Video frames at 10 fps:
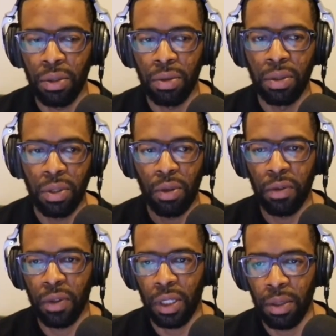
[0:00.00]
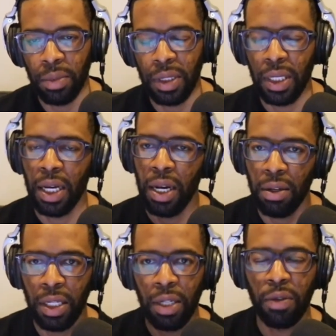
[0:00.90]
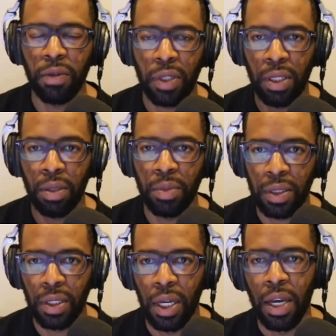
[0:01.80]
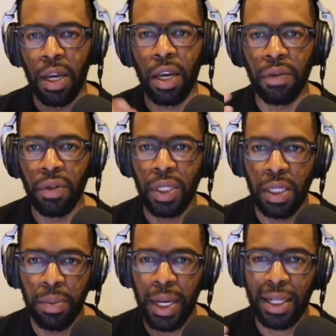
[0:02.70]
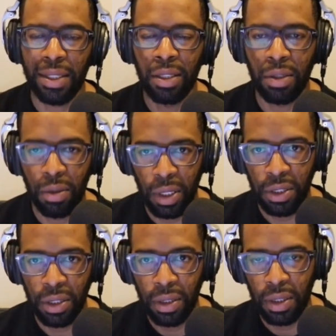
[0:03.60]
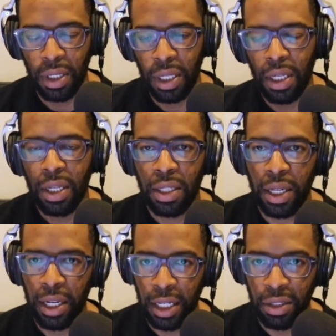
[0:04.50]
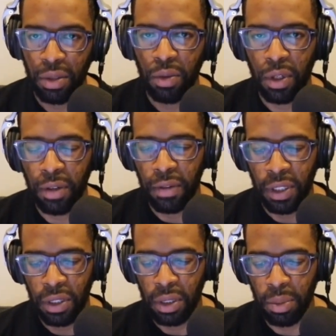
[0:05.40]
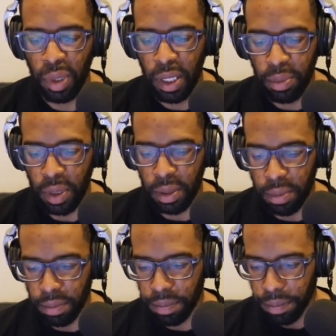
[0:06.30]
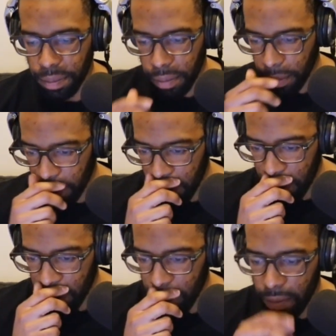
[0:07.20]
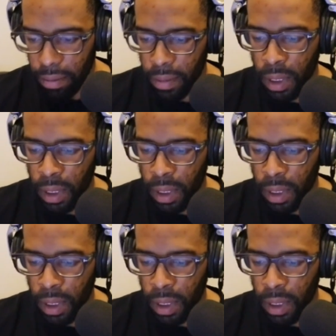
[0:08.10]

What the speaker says: You know how many times I picked up a mic? I think maybe I can count on one hand how many times I picked up a mic. And I was just so afraid to do it.